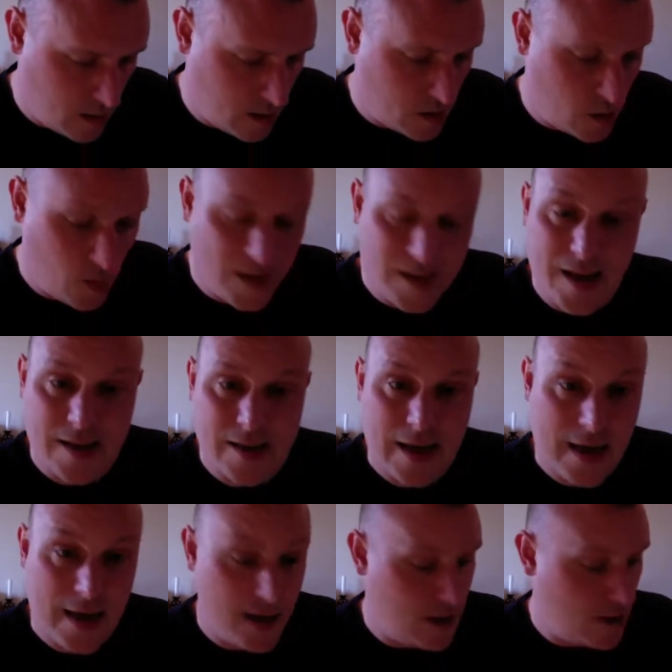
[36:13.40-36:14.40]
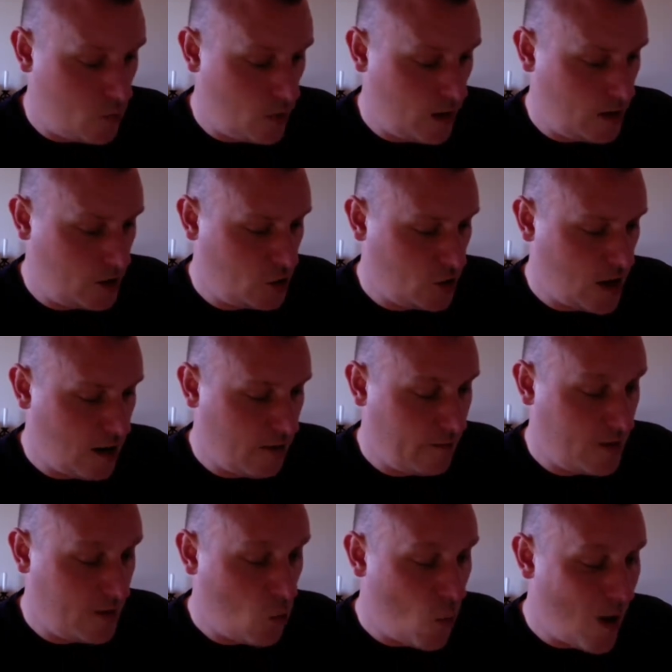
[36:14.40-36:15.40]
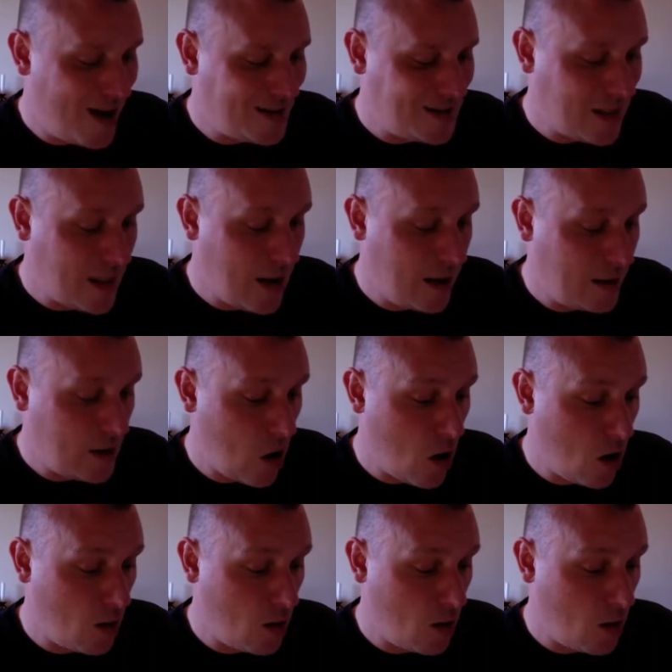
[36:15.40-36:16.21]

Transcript: So it says here we should have the White Light